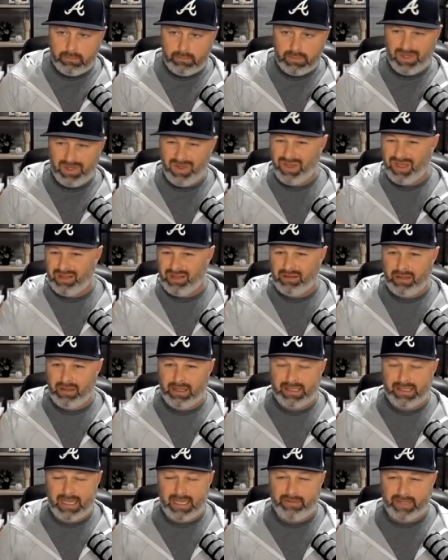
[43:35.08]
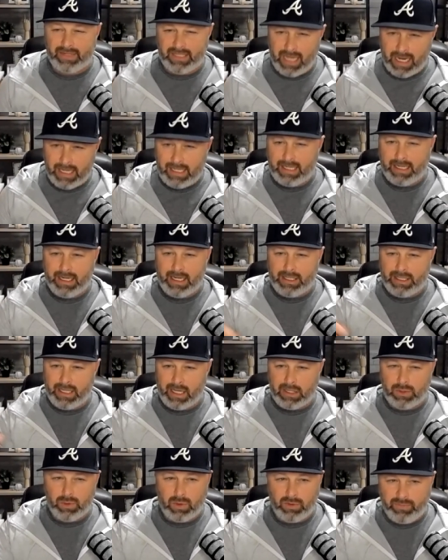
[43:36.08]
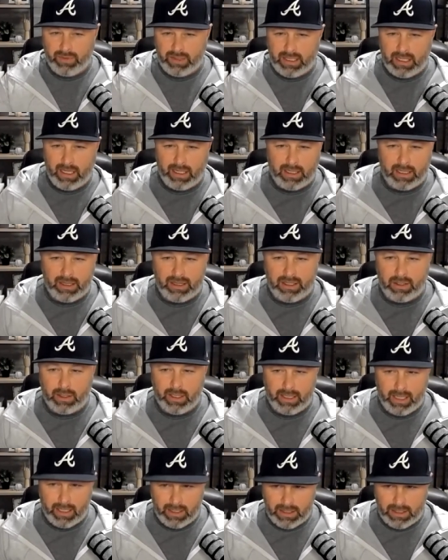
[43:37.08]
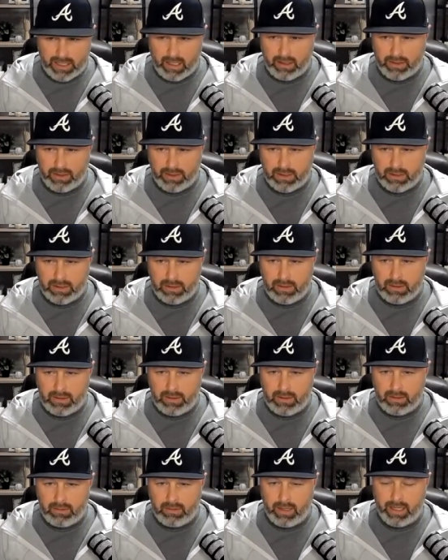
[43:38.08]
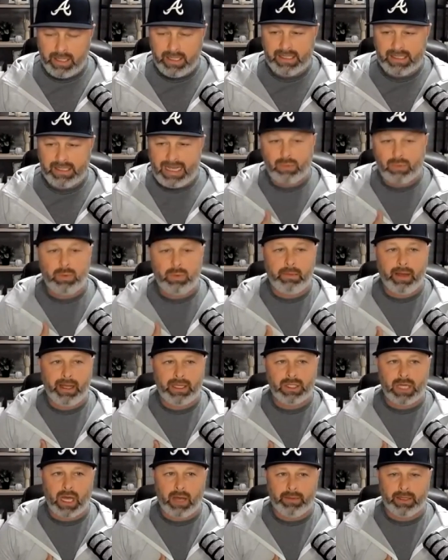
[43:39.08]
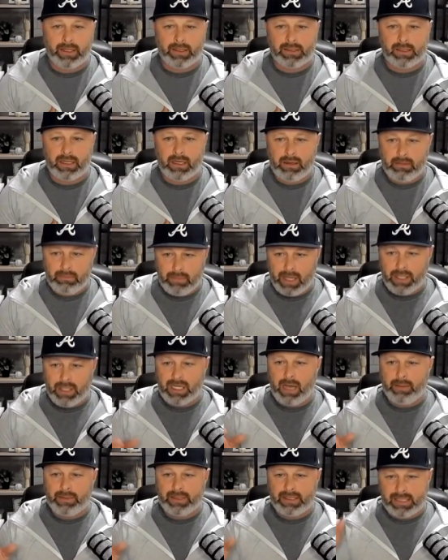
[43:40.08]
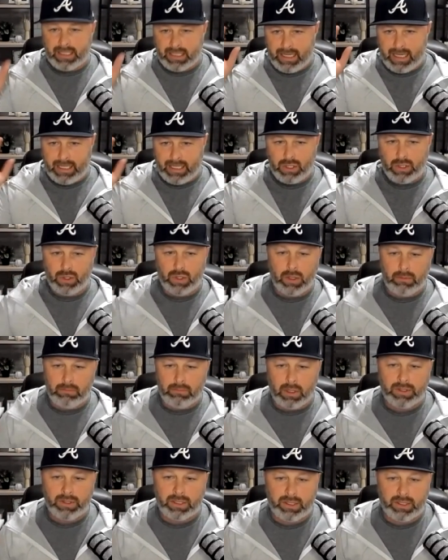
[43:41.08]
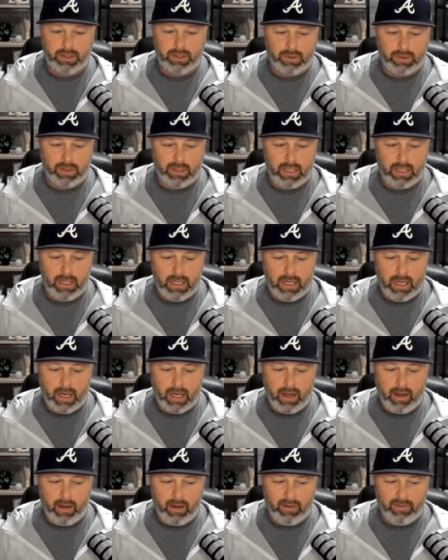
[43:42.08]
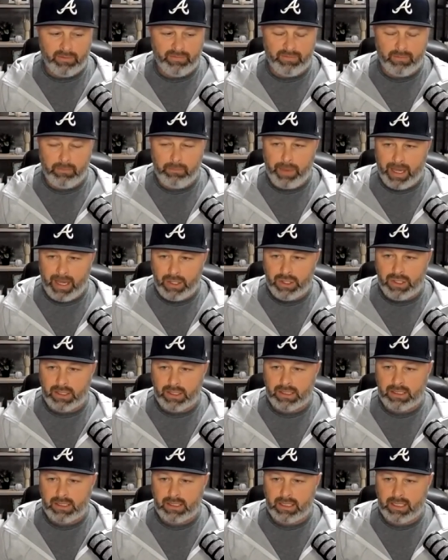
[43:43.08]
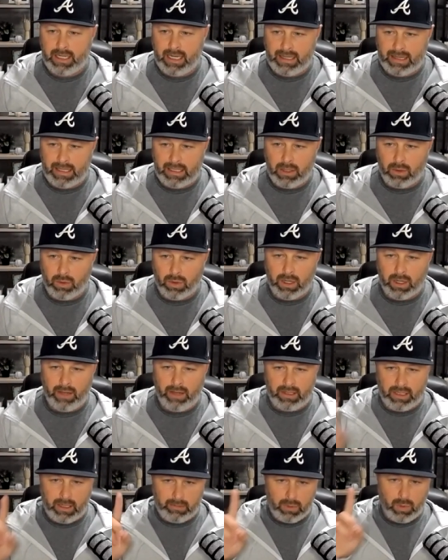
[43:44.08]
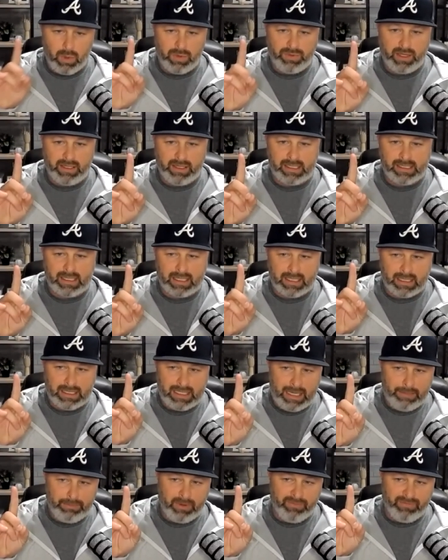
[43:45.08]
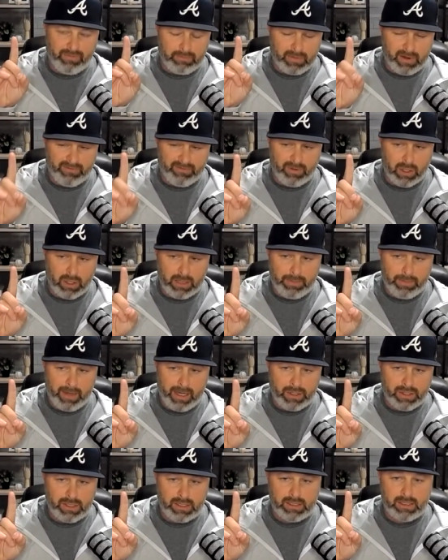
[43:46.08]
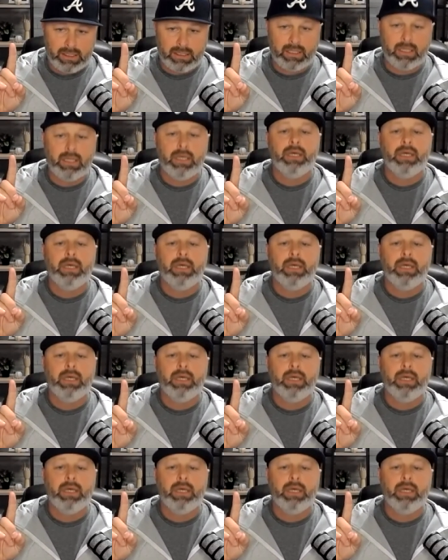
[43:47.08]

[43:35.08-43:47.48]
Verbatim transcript: so you can instead of a 90 day challenge what if we did like a 30 day challenge right? Because that's what my job is. My job is to get you a multitude of patients in the door. And the number one thing that's going to keep you from converting patients